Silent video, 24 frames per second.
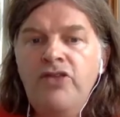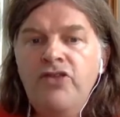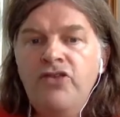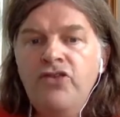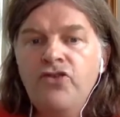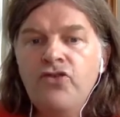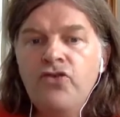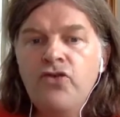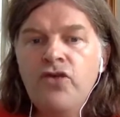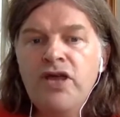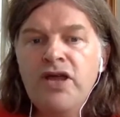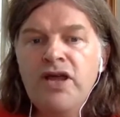
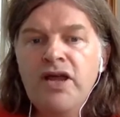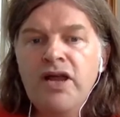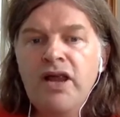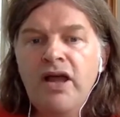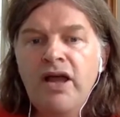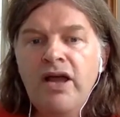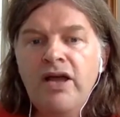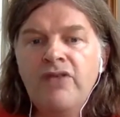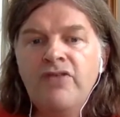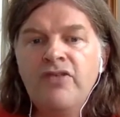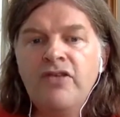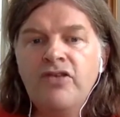to
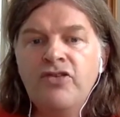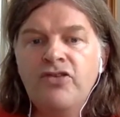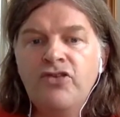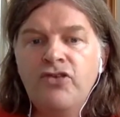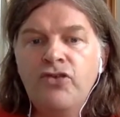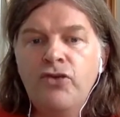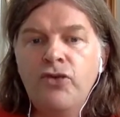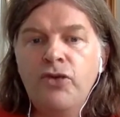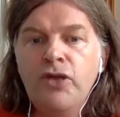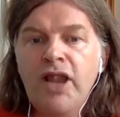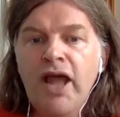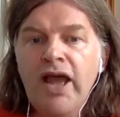realize
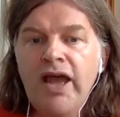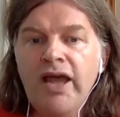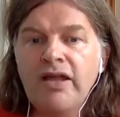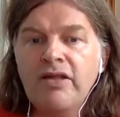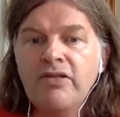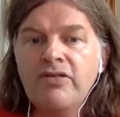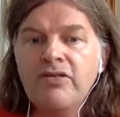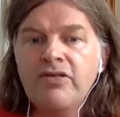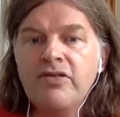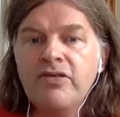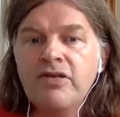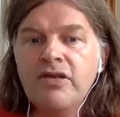too
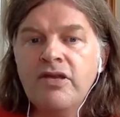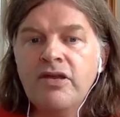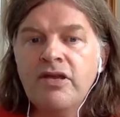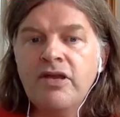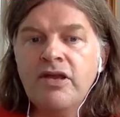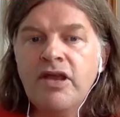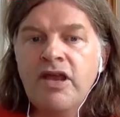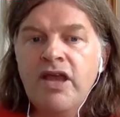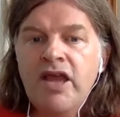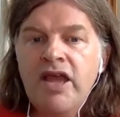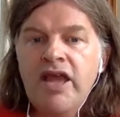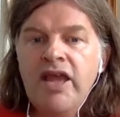late
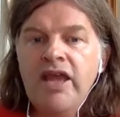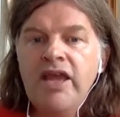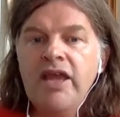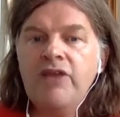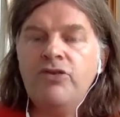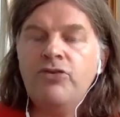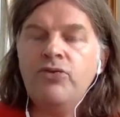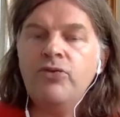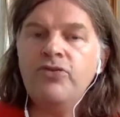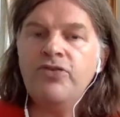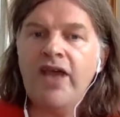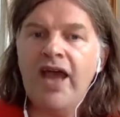
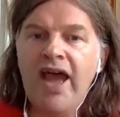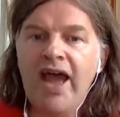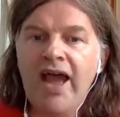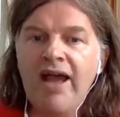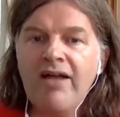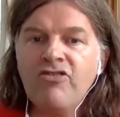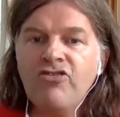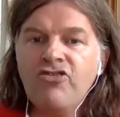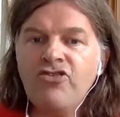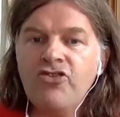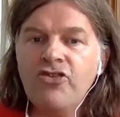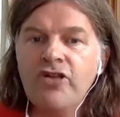it was
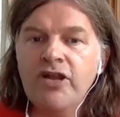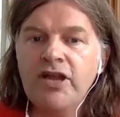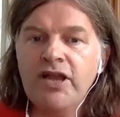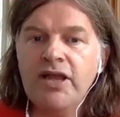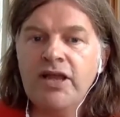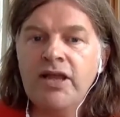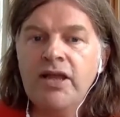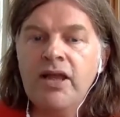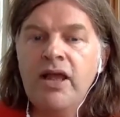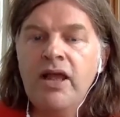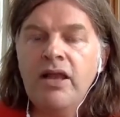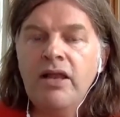
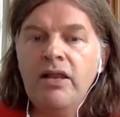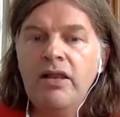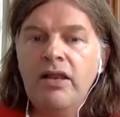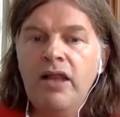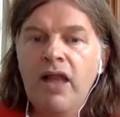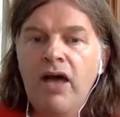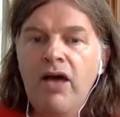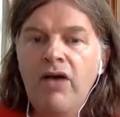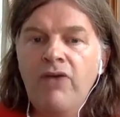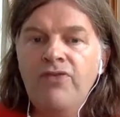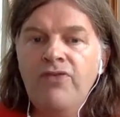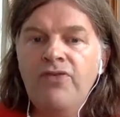actually
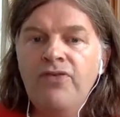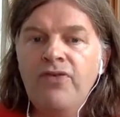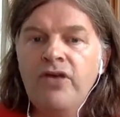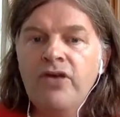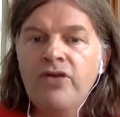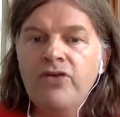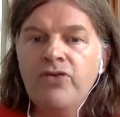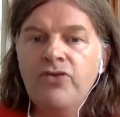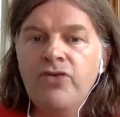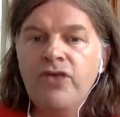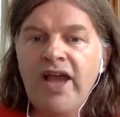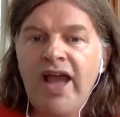Love
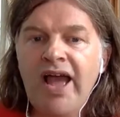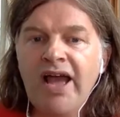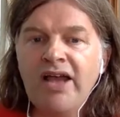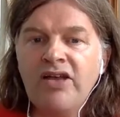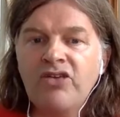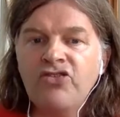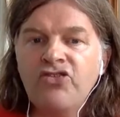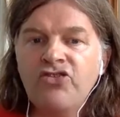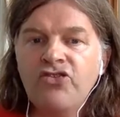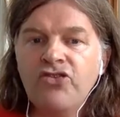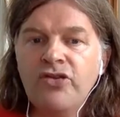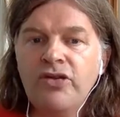
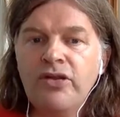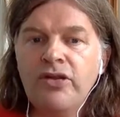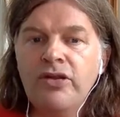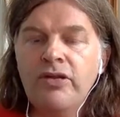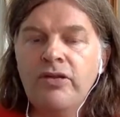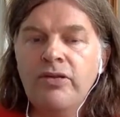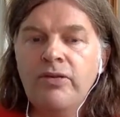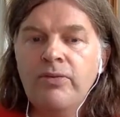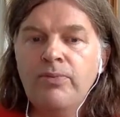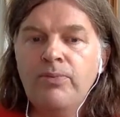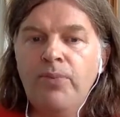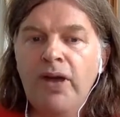Reaction
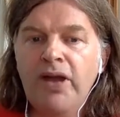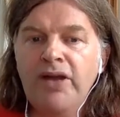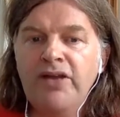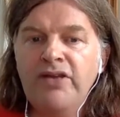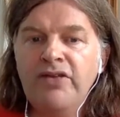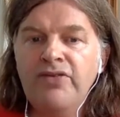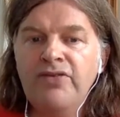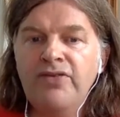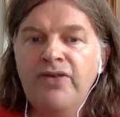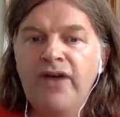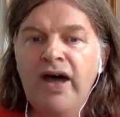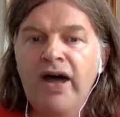by
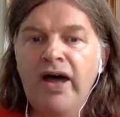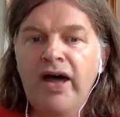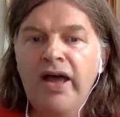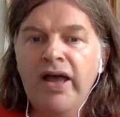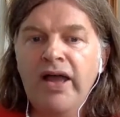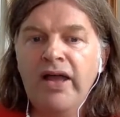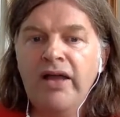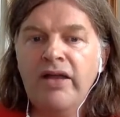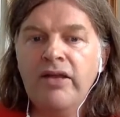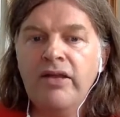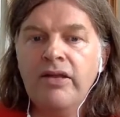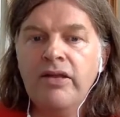
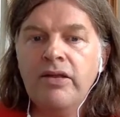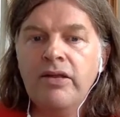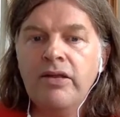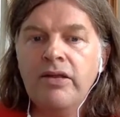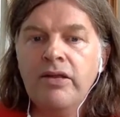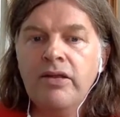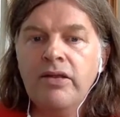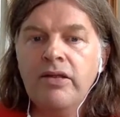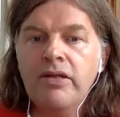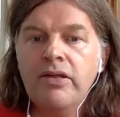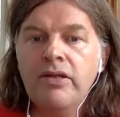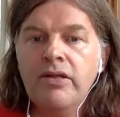Divine.
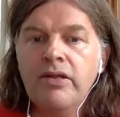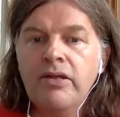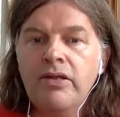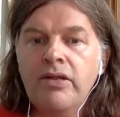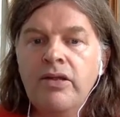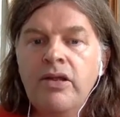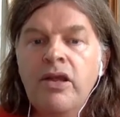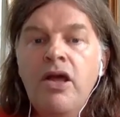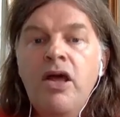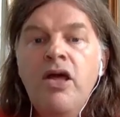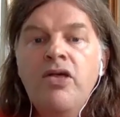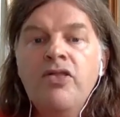
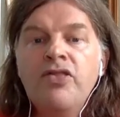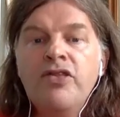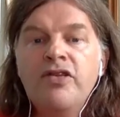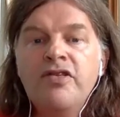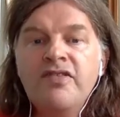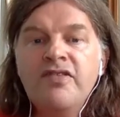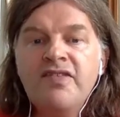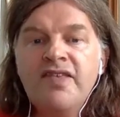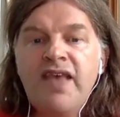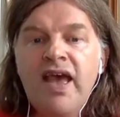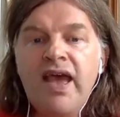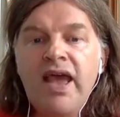The
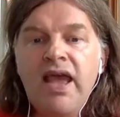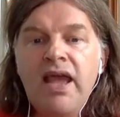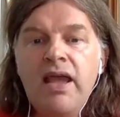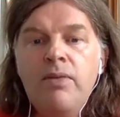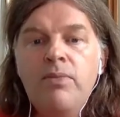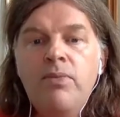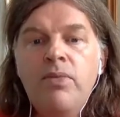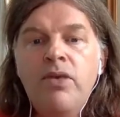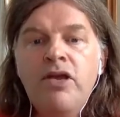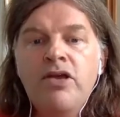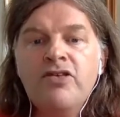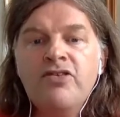
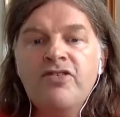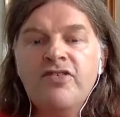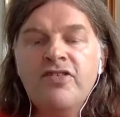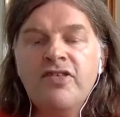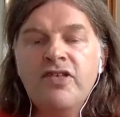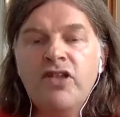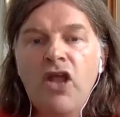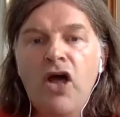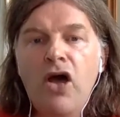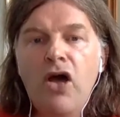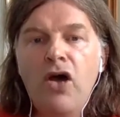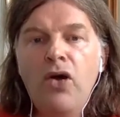same
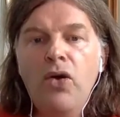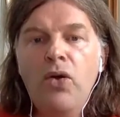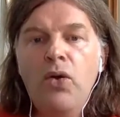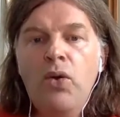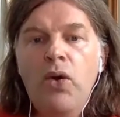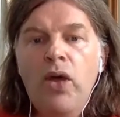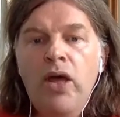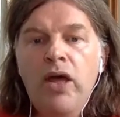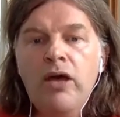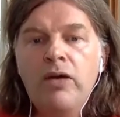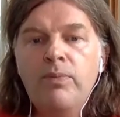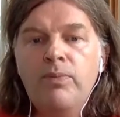
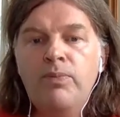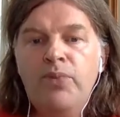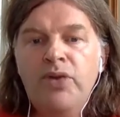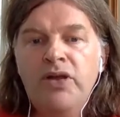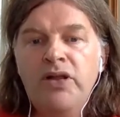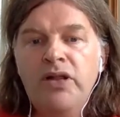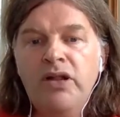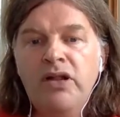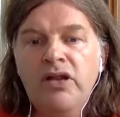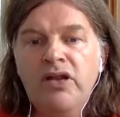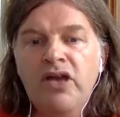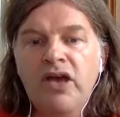slow
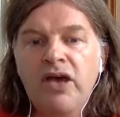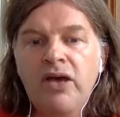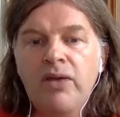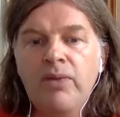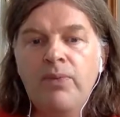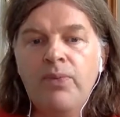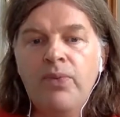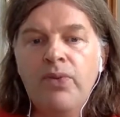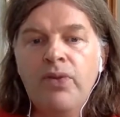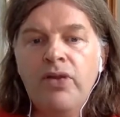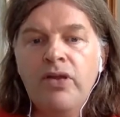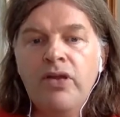build up,
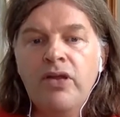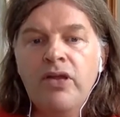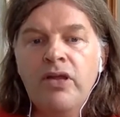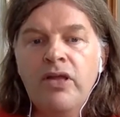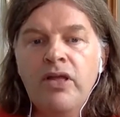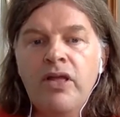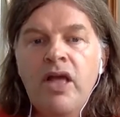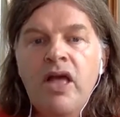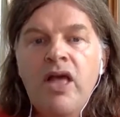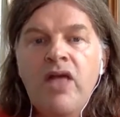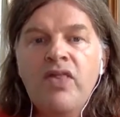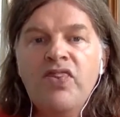
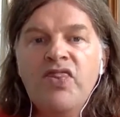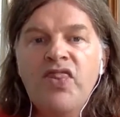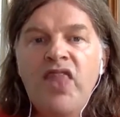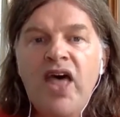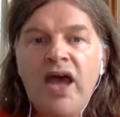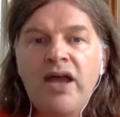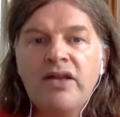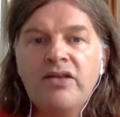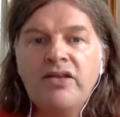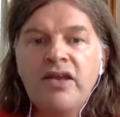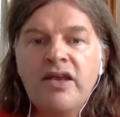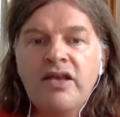
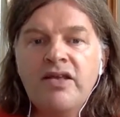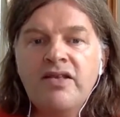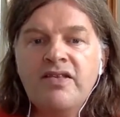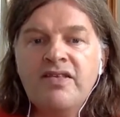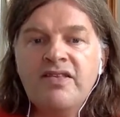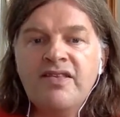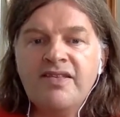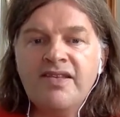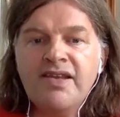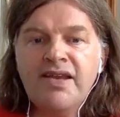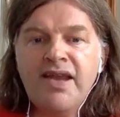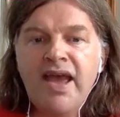that
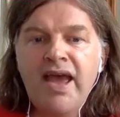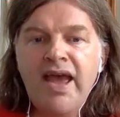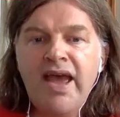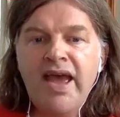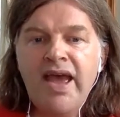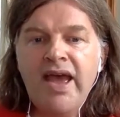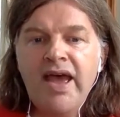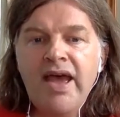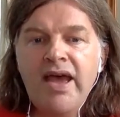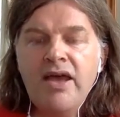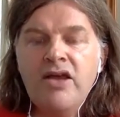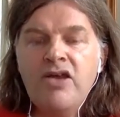
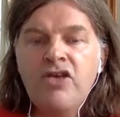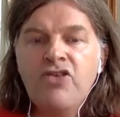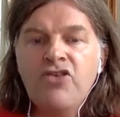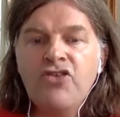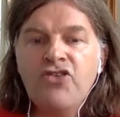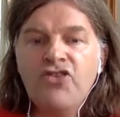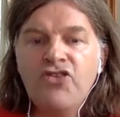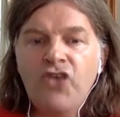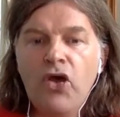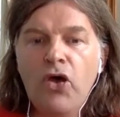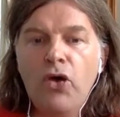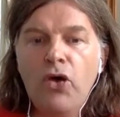snare
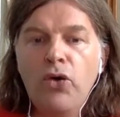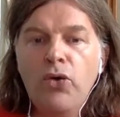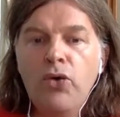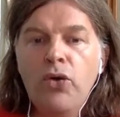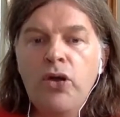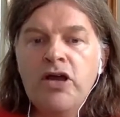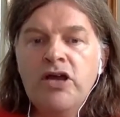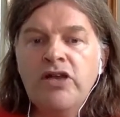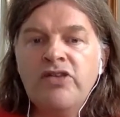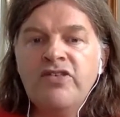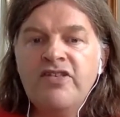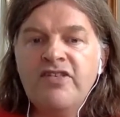so
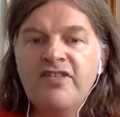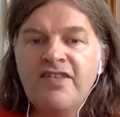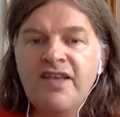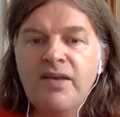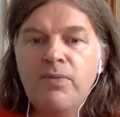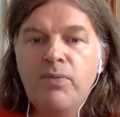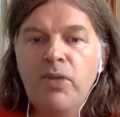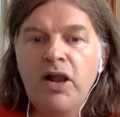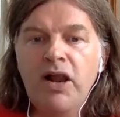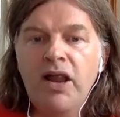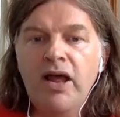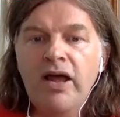
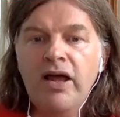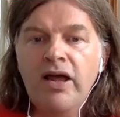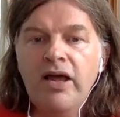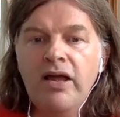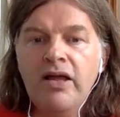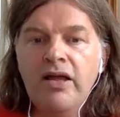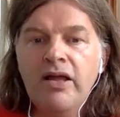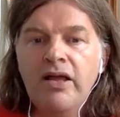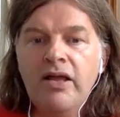similar.